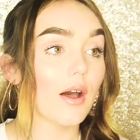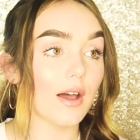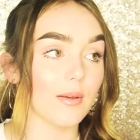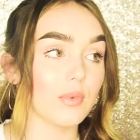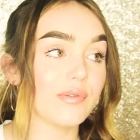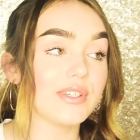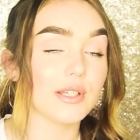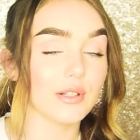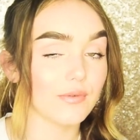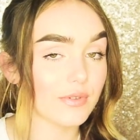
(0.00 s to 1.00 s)
I moved to
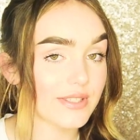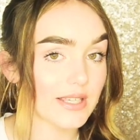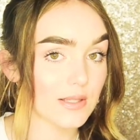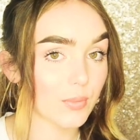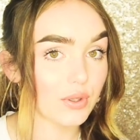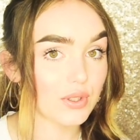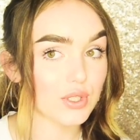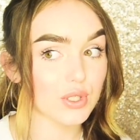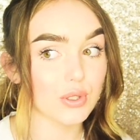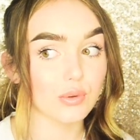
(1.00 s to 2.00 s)
England for 6
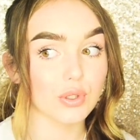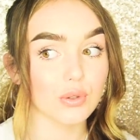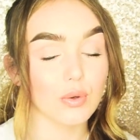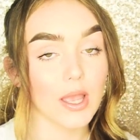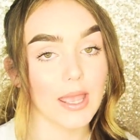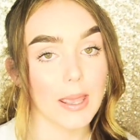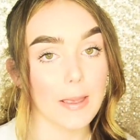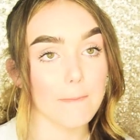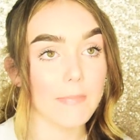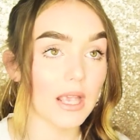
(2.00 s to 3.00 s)
months to do
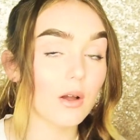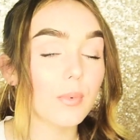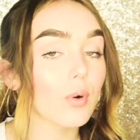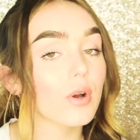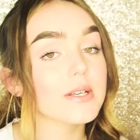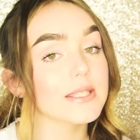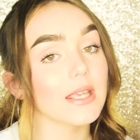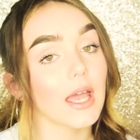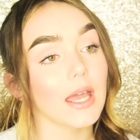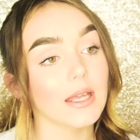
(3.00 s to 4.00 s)
a makeup course,
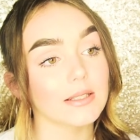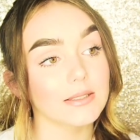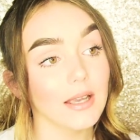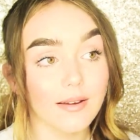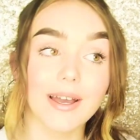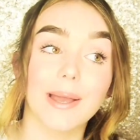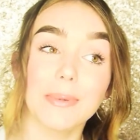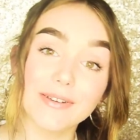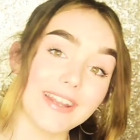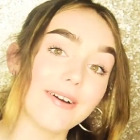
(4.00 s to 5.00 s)
and yeah, I'm
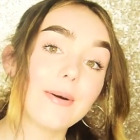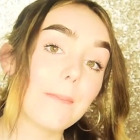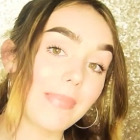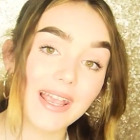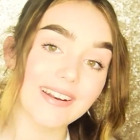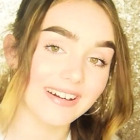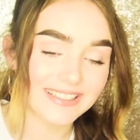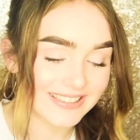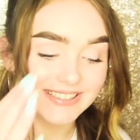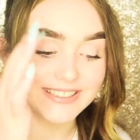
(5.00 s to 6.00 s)
here now, back in
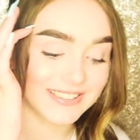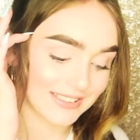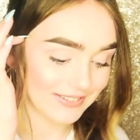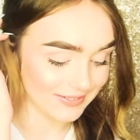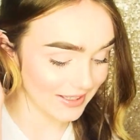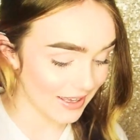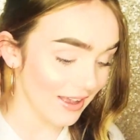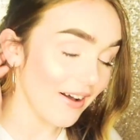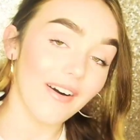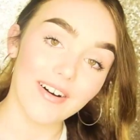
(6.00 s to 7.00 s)
Ireland, so
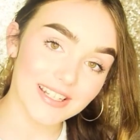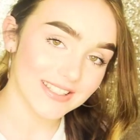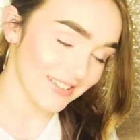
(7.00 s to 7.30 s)
all is